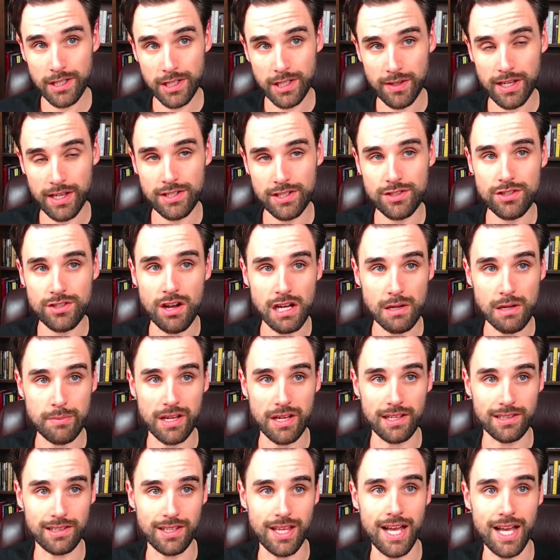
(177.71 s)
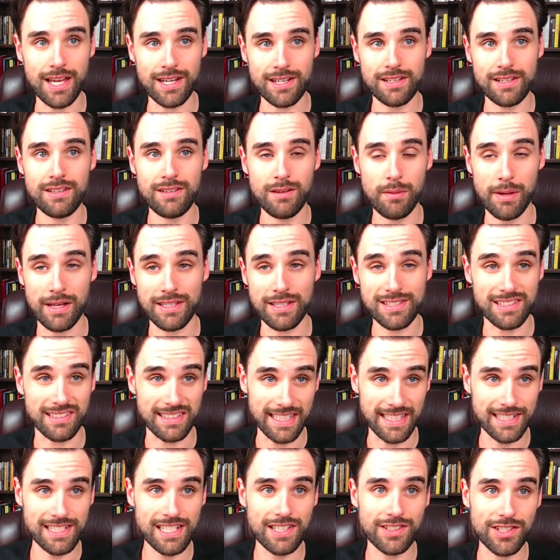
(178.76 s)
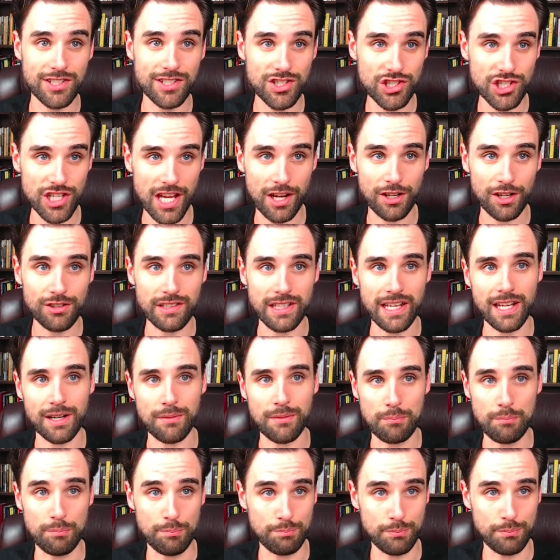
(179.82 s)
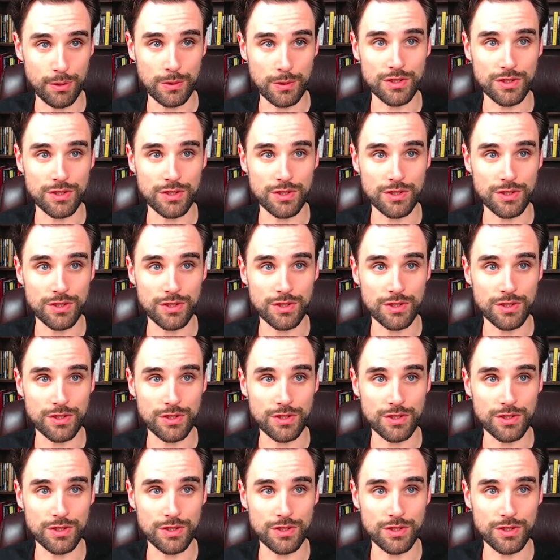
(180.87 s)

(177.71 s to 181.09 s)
You know, I talk about a lot about Solidity on this channel and how to build